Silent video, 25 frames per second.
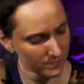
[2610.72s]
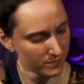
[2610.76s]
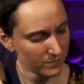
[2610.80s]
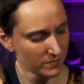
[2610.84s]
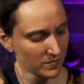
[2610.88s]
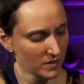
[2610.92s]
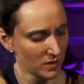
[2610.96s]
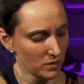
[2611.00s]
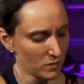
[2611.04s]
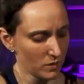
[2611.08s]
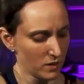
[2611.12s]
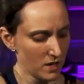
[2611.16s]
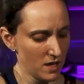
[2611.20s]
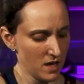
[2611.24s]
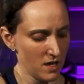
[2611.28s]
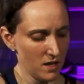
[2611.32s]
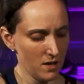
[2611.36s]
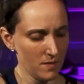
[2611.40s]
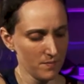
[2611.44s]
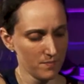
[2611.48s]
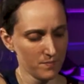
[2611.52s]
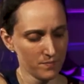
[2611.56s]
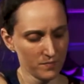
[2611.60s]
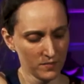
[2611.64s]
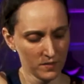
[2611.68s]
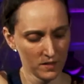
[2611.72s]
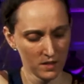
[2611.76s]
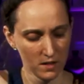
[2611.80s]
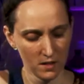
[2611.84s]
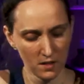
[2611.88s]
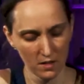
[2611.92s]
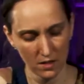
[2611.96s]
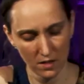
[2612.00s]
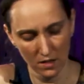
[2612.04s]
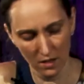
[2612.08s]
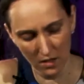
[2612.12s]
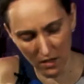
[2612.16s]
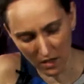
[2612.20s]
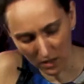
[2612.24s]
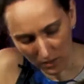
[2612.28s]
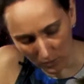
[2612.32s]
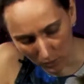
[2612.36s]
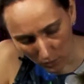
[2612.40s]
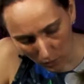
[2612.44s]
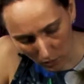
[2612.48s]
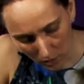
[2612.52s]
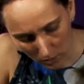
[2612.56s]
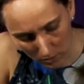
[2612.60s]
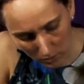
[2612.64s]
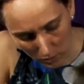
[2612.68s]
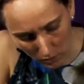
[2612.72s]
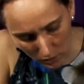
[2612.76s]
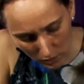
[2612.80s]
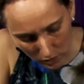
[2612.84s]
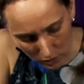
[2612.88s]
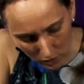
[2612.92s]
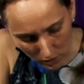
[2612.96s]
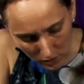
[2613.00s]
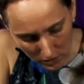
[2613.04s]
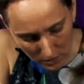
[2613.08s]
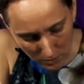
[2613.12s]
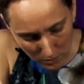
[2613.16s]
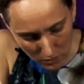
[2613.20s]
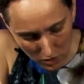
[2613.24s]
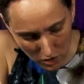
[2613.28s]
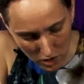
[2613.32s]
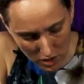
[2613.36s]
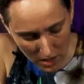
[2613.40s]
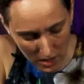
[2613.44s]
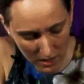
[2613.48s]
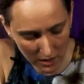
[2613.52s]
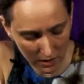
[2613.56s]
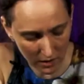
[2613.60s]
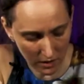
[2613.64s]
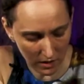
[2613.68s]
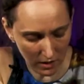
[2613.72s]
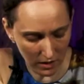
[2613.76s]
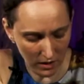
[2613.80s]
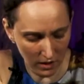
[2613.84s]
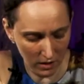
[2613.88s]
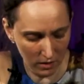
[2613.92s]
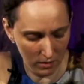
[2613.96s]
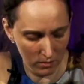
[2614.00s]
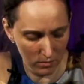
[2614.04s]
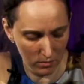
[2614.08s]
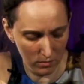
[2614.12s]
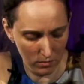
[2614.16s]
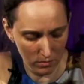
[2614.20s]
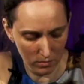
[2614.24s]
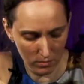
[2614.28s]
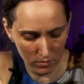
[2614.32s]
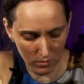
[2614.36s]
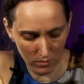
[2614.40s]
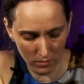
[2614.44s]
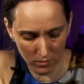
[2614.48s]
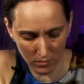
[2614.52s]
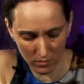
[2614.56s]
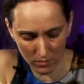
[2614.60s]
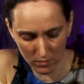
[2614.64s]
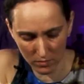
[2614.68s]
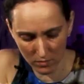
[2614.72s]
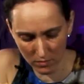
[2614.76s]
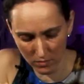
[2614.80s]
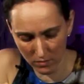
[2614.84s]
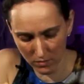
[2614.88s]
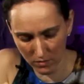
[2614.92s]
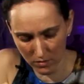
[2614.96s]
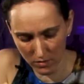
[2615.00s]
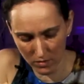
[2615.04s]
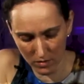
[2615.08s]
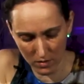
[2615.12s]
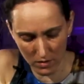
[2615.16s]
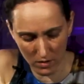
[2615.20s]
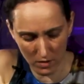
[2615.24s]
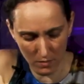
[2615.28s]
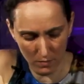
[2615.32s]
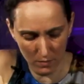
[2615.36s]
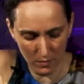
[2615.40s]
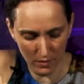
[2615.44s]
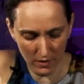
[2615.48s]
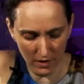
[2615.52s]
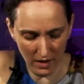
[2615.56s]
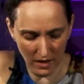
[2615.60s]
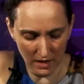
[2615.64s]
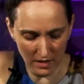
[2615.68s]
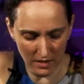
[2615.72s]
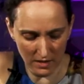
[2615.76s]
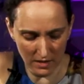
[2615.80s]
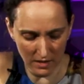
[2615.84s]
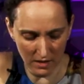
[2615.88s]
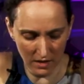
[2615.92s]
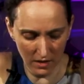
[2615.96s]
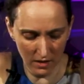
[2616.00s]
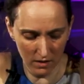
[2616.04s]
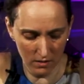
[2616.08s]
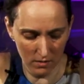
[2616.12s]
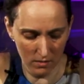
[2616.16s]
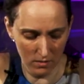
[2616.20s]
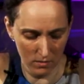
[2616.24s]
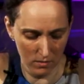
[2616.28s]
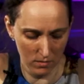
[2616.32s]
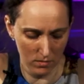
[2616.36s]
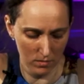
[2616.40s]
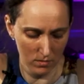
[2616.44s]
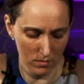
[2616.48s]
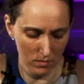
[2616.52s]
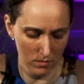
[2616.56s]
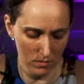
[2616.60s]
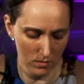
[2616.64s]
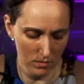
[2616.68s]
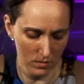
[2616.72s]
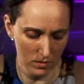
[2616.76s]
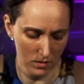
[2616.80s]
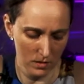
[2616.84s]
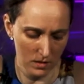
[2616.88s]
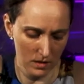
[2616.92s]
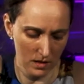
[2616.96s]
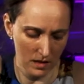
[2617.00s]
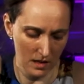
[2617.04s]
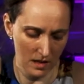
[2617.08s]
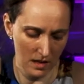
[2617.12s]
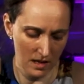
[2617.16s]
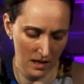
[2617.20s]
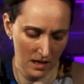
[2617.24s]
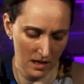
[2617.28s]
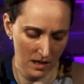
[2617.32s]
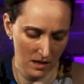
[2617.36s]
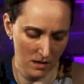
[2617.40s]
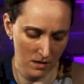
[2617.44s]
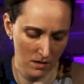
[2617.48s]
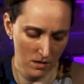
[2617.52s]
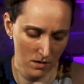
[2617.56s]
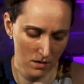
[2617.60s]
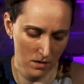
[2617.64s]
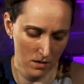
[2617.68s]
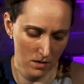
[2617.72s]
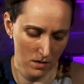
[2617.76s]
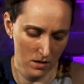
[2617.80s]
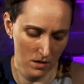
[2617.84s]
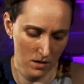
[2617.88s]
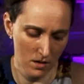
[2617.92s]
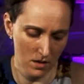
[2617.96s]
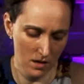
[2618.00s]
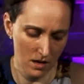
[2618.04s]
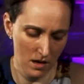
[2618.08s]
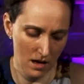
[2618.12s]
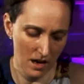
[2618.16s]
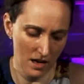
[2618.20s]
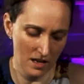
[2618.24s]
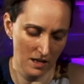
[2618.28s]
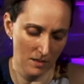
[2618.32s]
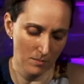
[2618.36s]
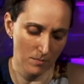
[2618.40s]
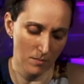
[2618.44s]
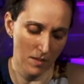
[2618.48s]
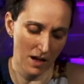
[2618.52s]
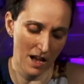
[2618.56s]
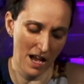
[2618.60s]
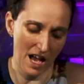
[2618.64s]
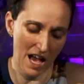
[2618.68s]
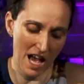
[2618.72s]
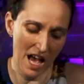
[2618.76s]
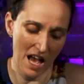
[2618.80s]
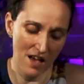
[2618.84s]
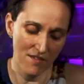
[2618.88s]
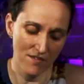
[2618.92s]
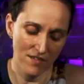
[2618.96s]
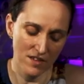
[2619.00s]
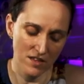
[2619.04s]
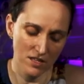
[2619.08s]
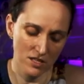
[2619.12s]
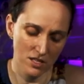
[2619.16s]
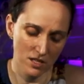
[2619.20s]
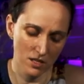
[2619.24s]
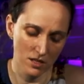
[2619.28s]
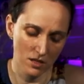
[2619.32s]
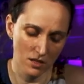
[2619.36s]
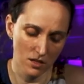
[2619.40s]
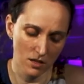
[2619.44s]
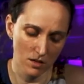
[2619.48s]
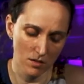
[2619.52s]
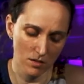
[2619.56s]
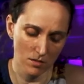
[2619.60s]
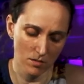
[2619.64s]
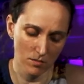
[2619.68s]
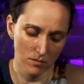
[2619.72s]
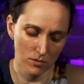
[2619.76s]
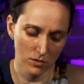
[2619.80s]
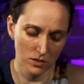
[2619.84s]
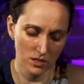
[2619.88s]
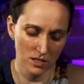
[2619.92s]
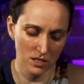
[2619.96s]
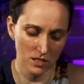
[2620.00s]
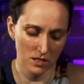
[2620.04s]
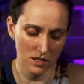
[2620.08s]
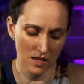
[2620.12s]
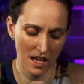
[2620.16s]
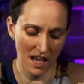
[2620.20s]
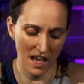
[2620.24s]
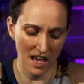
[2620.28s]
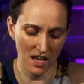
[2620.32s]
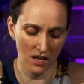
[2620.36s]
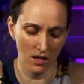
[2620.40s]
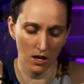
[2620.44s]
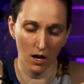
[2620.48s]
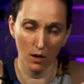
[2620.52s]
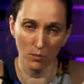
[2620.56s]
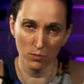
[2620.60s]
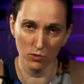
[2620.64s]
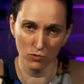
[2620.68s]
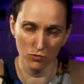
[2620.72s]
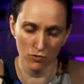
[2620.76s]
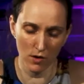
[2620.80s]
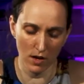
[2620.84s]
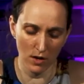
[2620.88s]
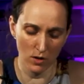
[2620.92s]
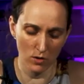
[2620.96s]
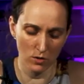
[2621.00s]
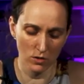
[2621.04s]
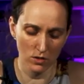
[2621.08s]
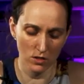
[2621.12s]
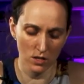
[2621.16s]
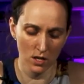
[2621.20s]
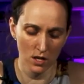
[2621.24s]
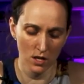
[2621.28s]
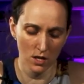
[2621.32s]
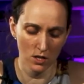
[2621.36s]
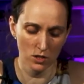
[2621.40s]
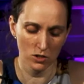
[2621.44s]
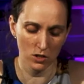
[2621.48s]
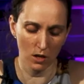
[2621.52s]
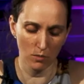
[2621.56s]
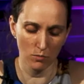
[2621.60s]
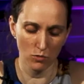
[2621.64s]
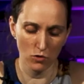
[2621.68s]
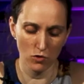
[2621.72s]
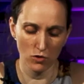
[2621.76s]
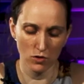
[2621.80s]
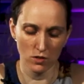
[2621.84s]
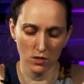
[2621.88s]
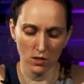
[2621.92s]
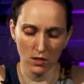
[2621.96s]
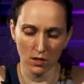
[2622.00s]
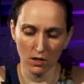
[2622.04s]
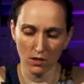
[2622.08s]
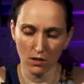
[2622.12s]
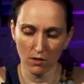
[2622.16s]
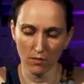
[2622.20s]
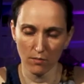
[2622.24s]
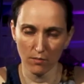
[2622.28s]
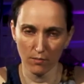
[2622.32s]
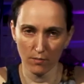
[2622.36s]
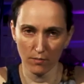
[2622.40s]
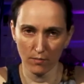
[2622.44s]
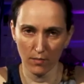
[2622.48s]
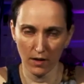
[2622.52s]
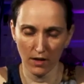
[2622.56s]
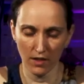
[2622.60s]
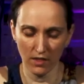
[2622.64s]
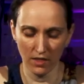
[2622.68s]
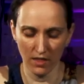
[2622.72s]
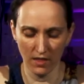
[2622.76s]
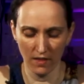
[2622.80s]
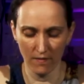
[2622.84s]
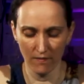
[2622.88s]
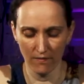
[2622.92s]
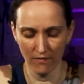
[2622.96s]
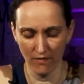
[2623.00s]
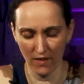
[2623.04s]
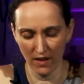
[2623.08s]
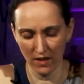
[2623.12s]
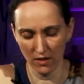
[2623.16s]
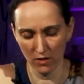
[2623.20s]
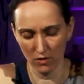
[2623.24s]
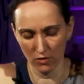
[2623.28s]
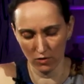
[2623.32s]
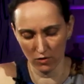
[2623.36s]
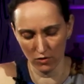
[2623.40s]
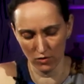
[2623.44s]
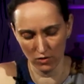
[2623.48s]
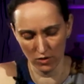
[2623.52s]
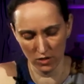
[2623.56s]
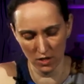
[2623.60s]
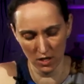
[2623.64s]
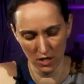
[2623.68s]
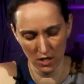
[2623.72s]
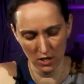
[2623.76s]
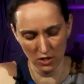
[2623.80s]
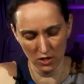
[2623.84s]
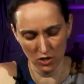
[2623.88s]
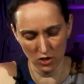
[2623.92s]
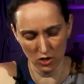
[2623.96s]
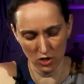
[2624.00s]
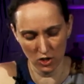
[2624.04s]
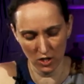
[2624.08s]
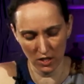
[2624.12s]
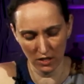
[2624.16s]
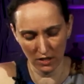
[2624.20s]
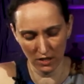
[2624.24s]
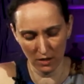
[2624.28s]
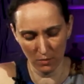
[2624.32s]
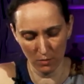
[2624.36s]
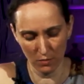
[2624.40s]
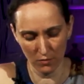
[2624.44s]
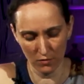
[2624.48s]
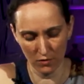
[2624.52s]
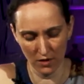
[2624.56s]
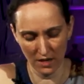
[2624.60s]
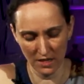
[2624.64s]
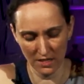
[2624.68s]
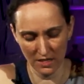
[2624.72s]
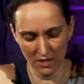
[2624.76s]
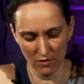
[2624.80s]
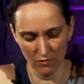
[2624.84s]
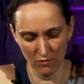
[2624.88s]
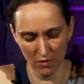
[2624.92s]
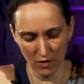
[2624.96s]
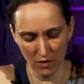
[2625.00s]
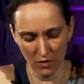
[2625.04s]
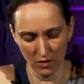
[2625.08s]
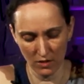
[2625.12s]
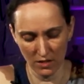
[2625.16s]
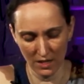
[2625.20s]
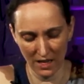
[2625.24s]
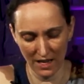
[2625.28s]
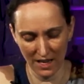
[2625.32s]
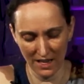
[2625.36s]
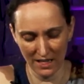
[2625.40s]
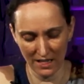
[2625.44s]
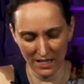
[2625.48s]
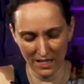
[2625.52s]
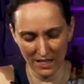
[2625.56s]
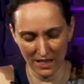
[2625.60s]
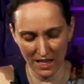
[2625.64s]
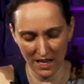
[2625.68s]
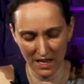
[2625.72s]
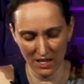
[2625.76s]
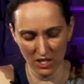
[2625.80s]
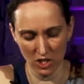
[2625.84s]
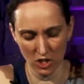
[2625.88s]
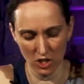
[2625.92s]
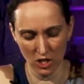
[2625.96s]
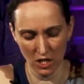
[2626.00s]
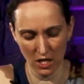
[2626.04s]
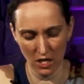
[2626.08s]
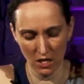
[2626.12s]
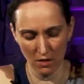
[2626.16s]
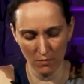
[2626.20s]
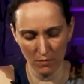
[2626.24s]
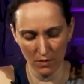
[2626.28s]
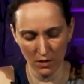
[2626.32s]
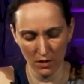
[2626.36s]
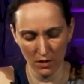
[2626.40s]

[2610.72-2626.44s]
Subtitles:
Okay, and what I'm going to do is gently pressing it in, and I'm having to, because the egg cup's round, so I'm using my fingers to gently press it round into that shape.